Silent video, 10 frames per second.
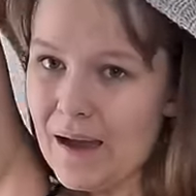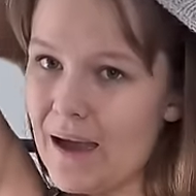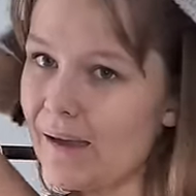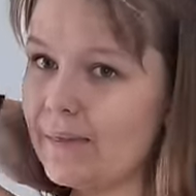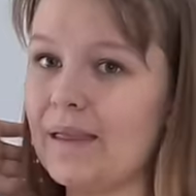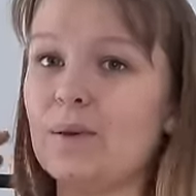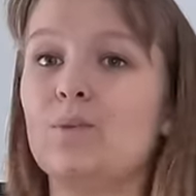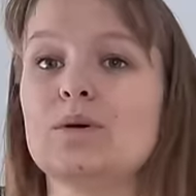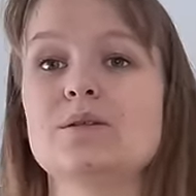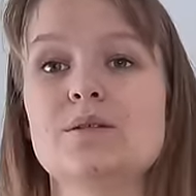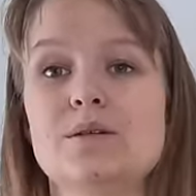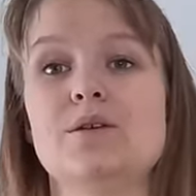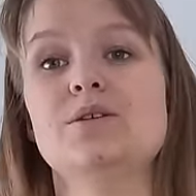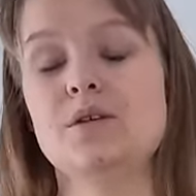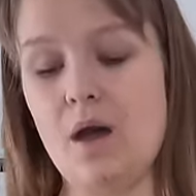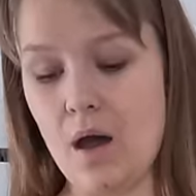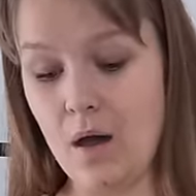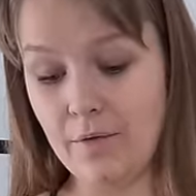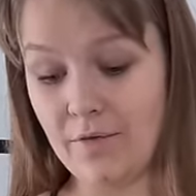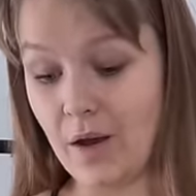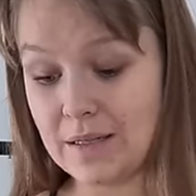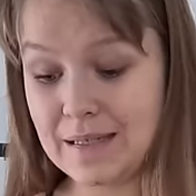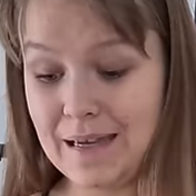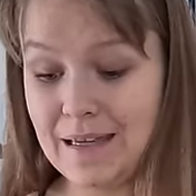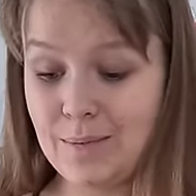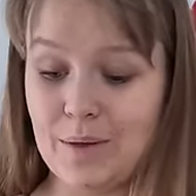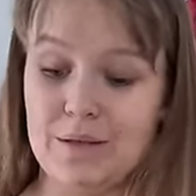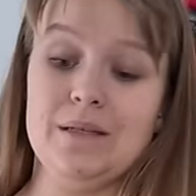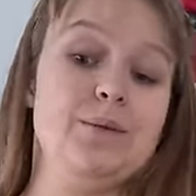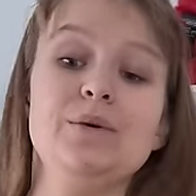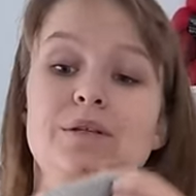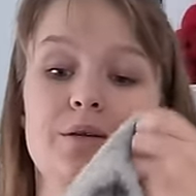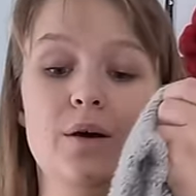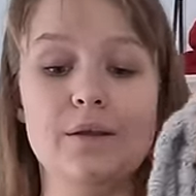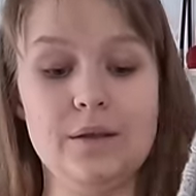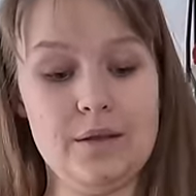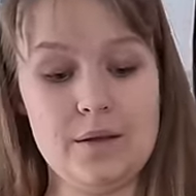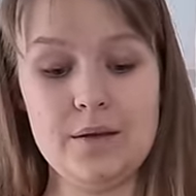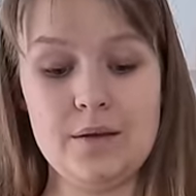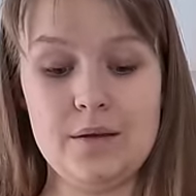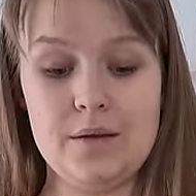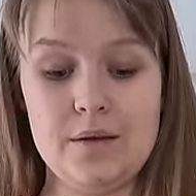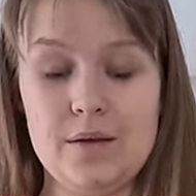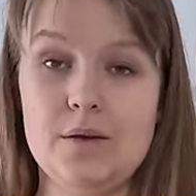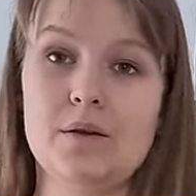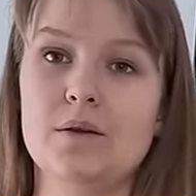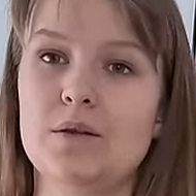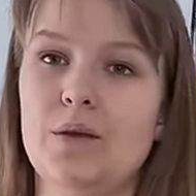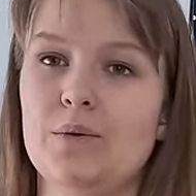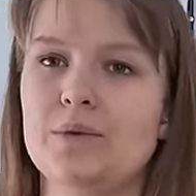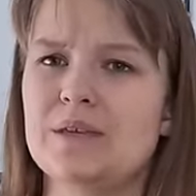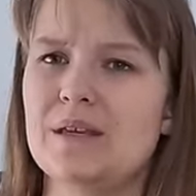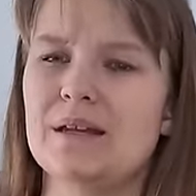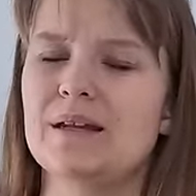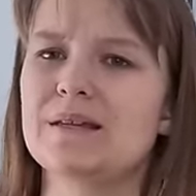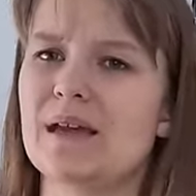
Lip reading: And that was such a fast knit, because it was on huge needles.